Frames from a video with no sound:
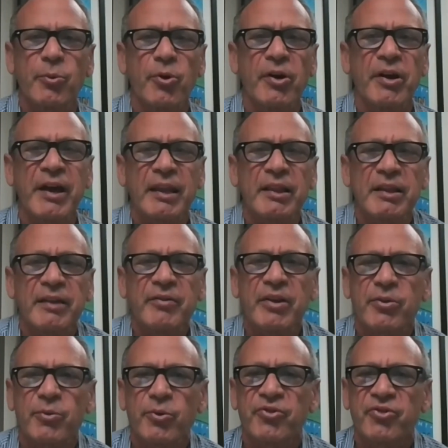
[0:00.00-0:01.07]
We're again
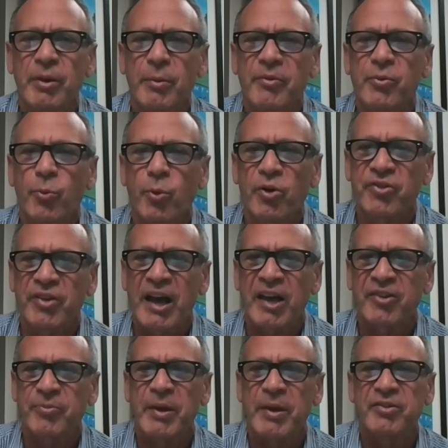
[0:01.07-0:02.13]
living through some of the worst
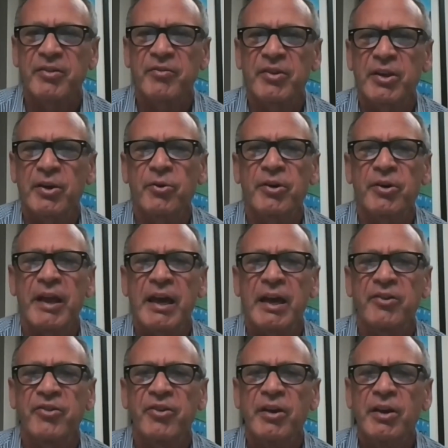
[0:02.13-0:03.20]
aspects of the Gilded
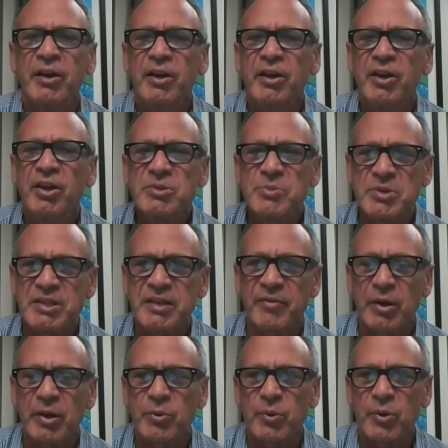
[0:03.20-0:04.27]
Age,
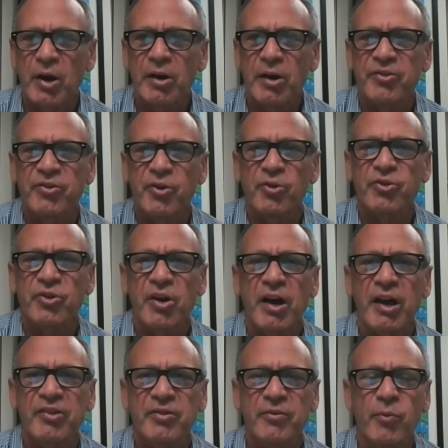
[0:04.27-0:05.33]
specifically with regard to social
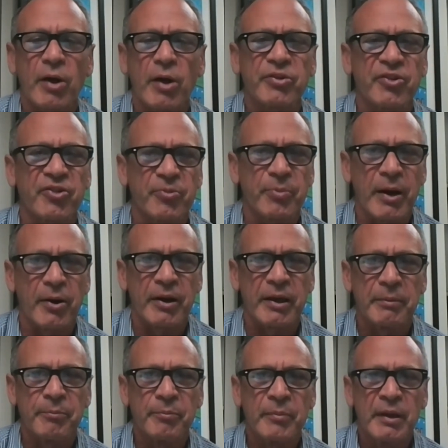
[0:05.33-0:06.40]
costs of wealth disparity.